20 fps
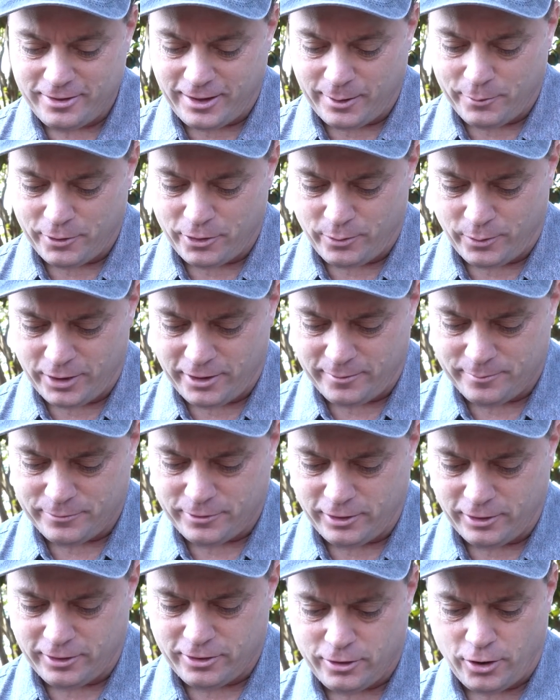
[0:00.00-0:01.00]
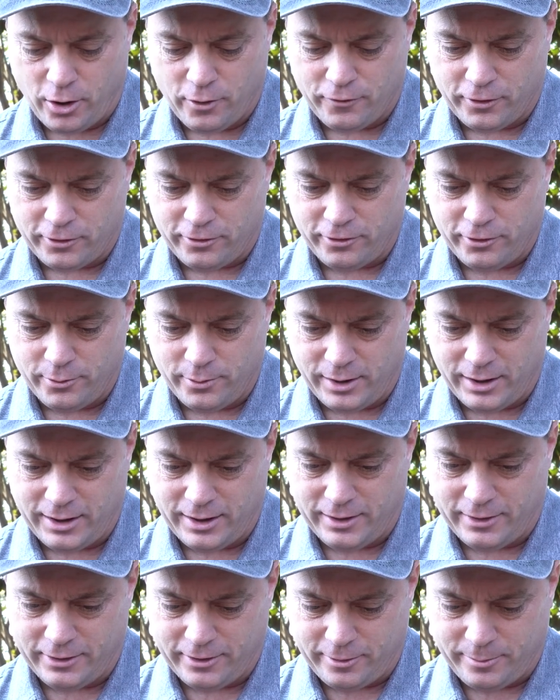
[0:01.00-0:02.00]
That was one of them. So go over to
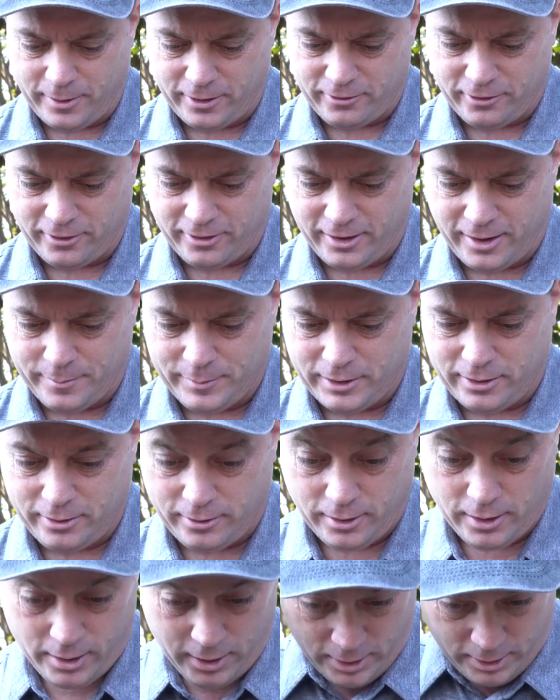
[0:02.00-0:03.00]
the special assignments.